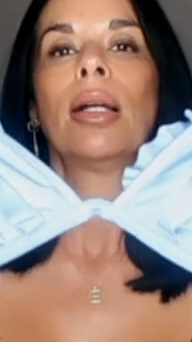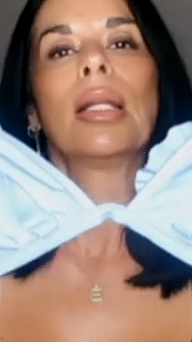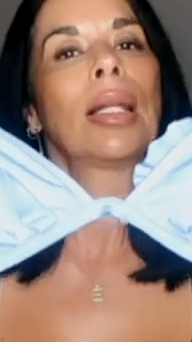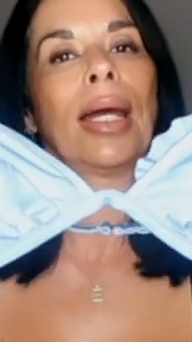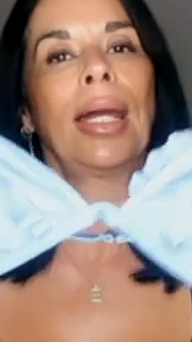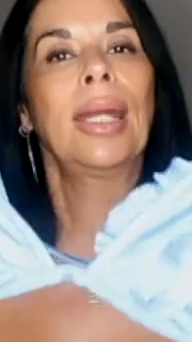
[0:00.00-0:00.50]

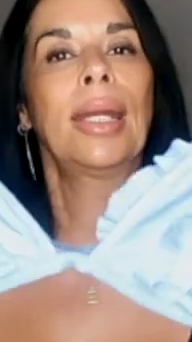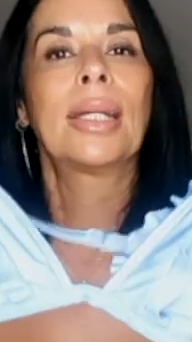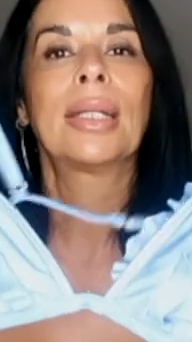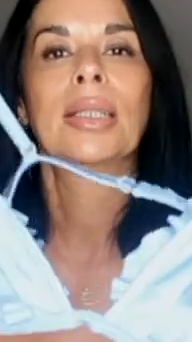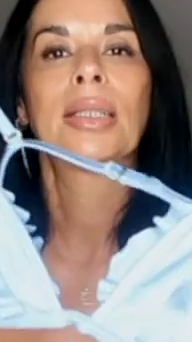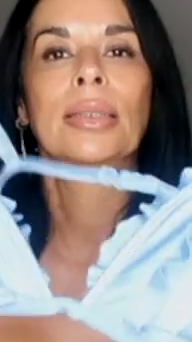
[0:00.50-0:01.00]

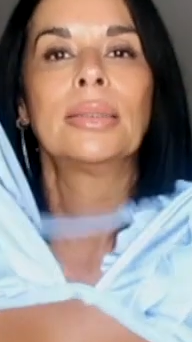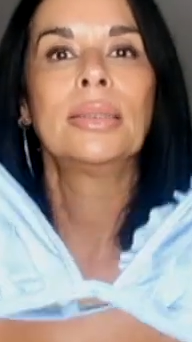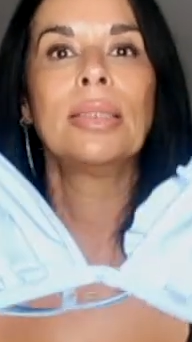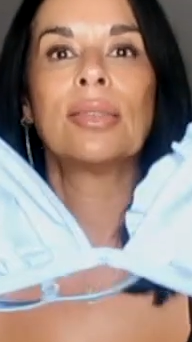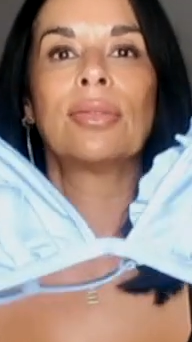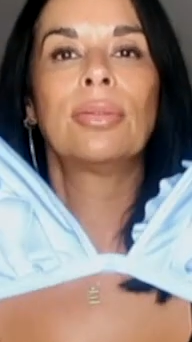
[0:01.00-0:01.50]
Like,
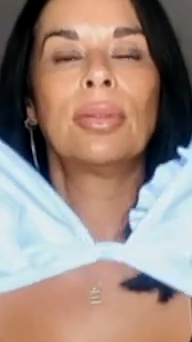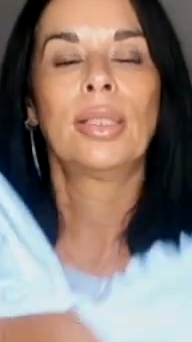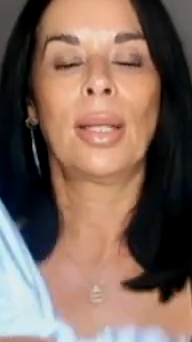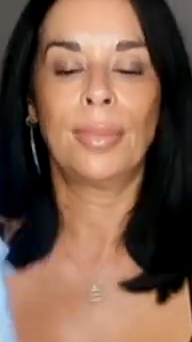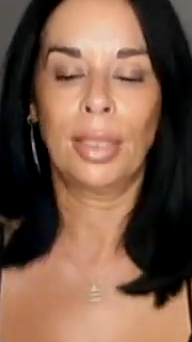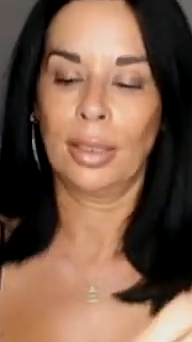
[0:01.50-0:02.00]
it is,
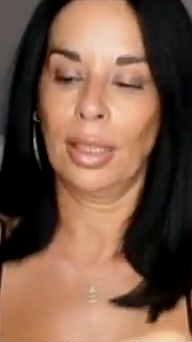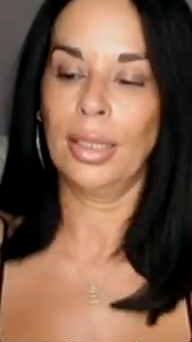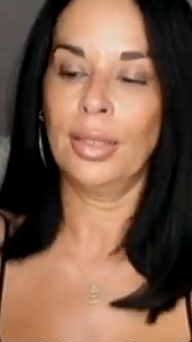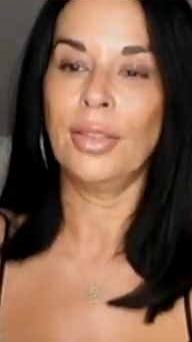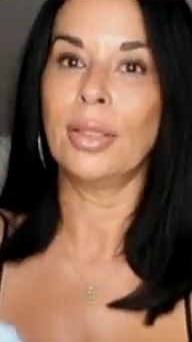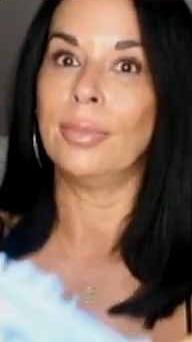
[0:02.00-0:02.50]
I mean,
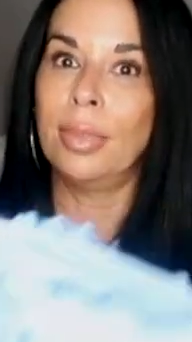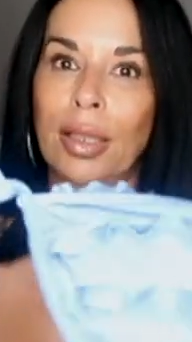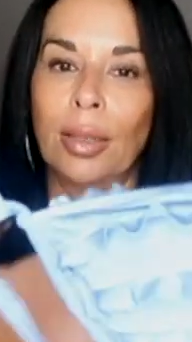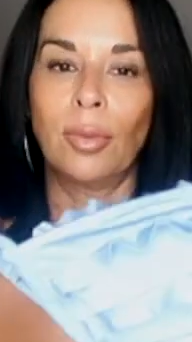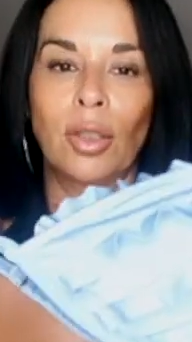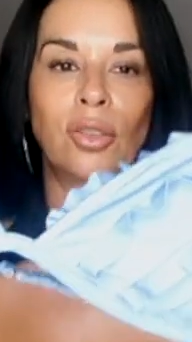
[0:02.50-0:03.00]
even the
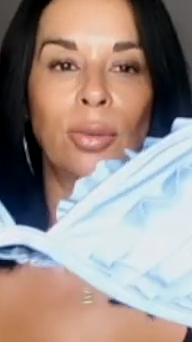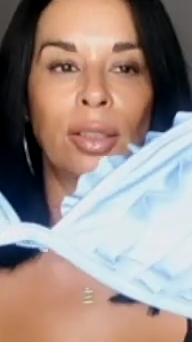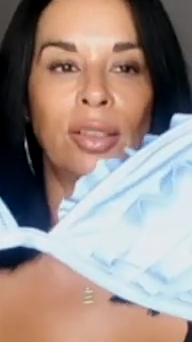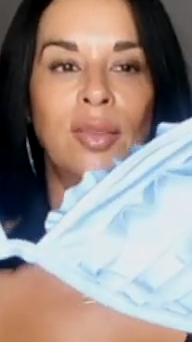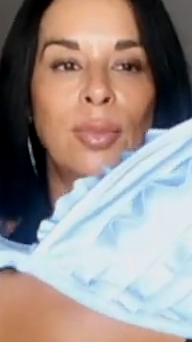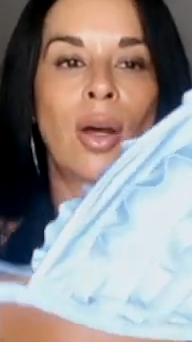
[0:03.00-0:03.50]
medium looks
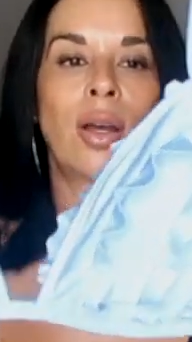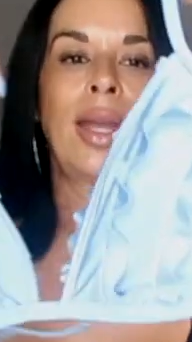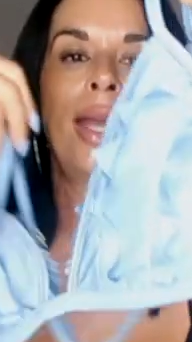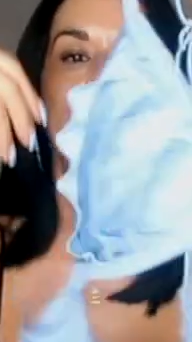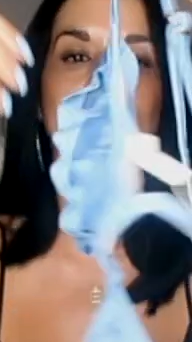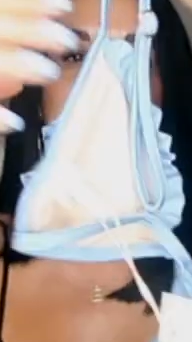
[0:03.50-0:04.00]
really small.
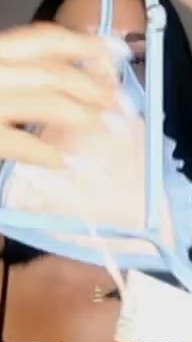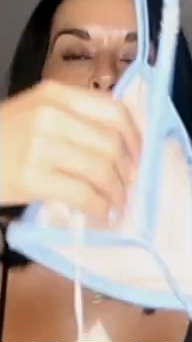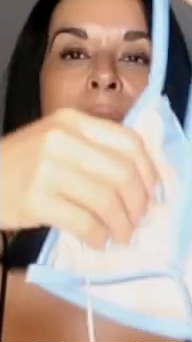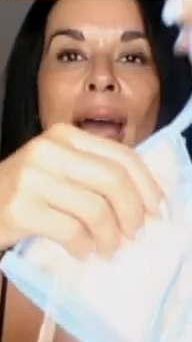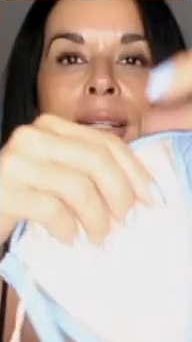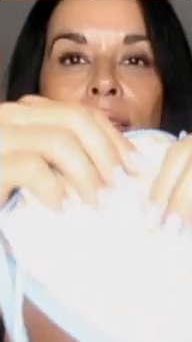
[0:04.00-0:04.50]
And it is
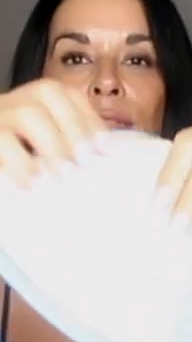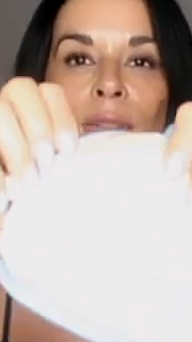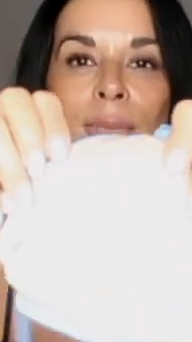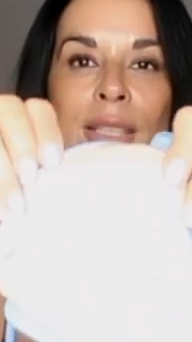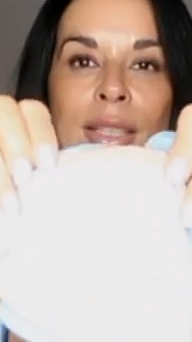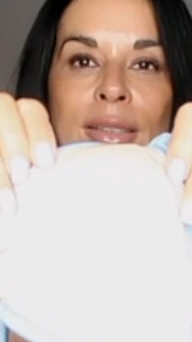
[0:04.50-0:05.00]
padded
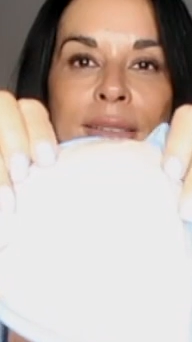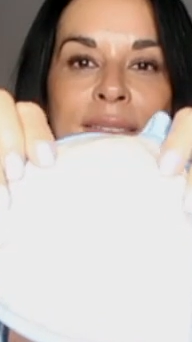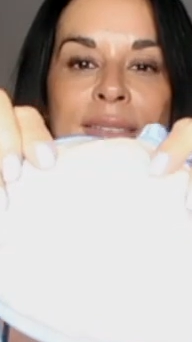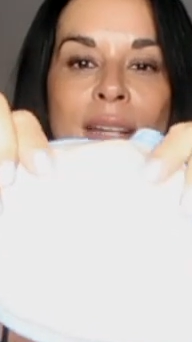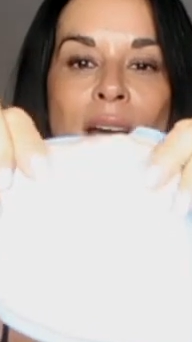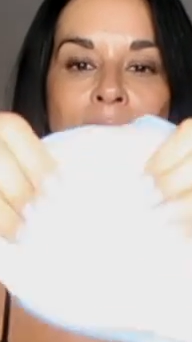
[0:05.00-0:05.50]
from the
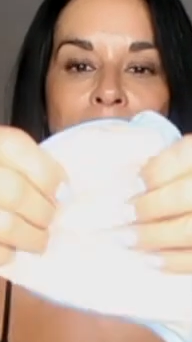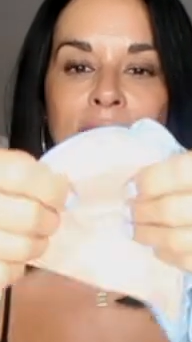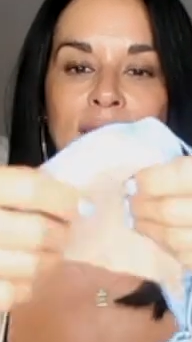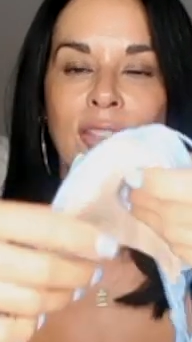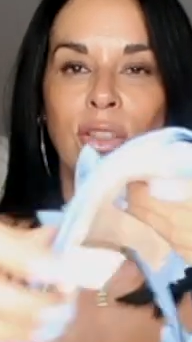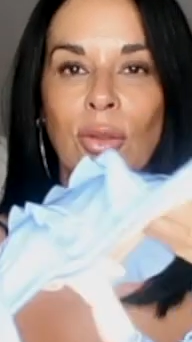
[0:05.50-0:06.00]

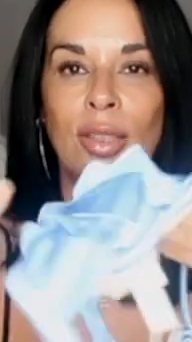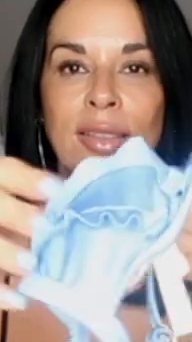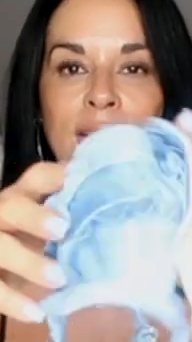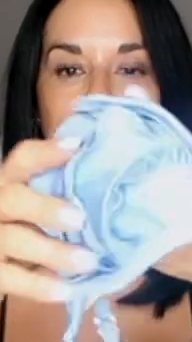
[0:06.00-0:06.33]
inside, so you can